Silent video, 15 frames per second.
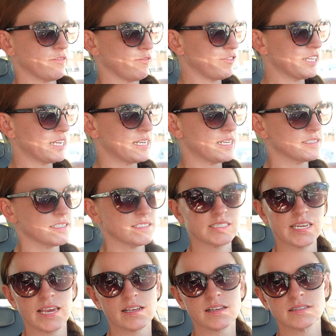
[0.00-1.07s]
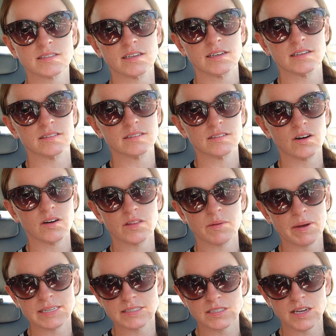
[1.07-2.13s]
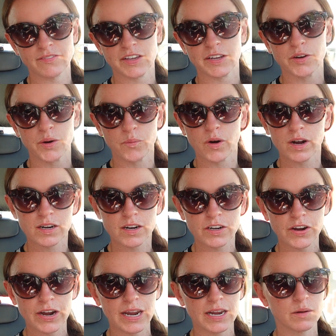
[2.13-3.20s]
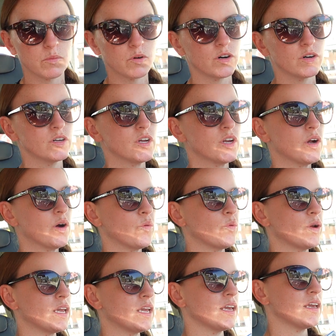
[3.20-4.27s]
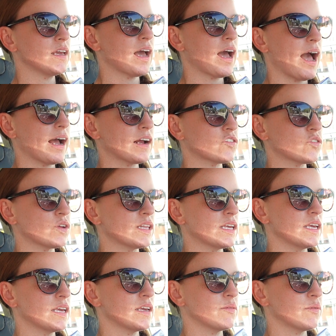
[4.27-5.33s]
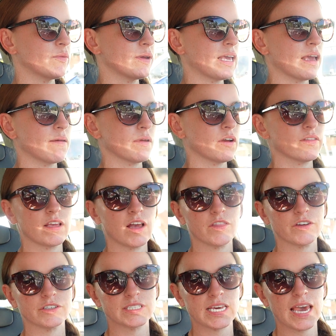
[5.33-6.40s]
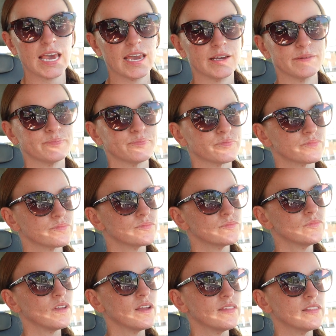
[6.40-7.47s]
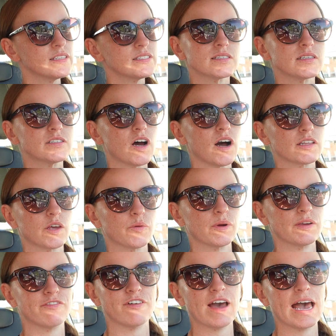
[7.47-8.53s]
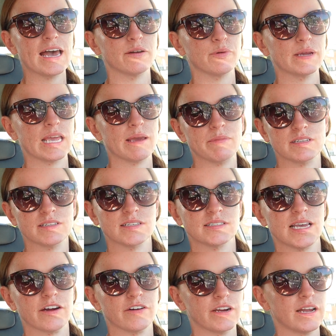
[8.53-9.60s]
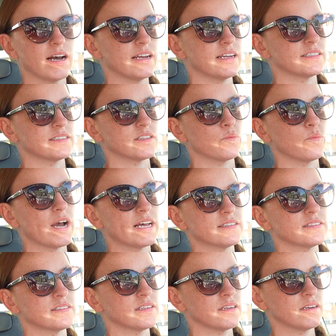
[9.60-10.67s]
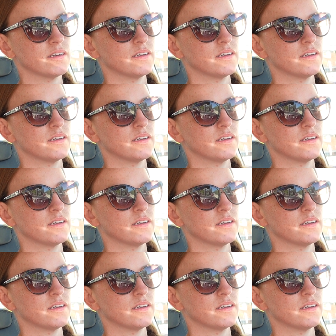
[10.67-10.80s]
fleas and ticks and all the bad stuff that you don't want on your animal. We actually, when we came here the other day, this is a dog that we fed. We came into this area. It's the west